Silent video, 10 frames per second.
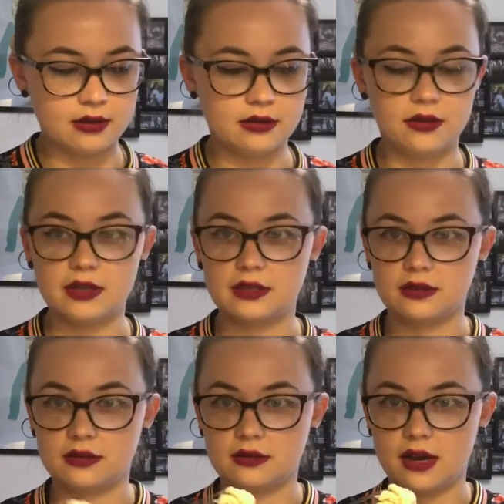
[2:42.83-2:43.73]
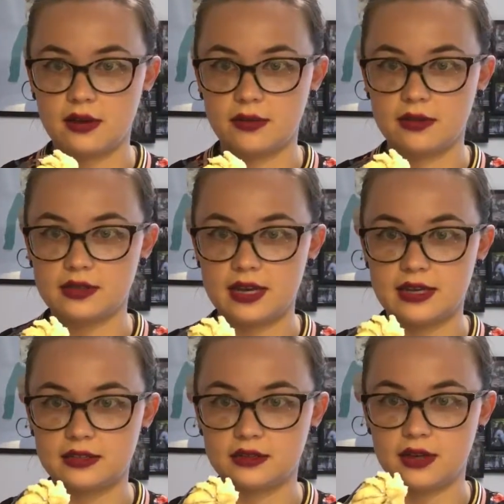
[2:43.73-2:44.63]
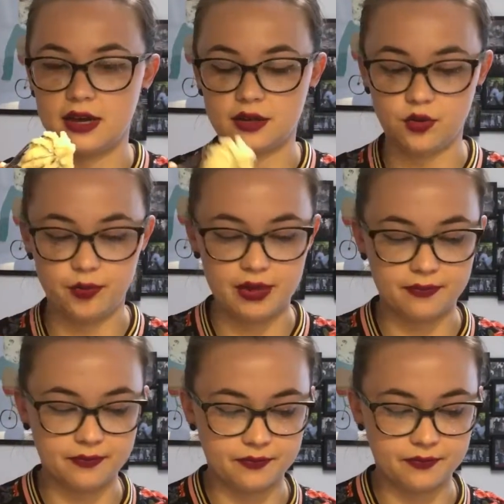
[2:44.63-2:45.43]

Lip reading: So this is kind of what it looks like. It's kind of goopy.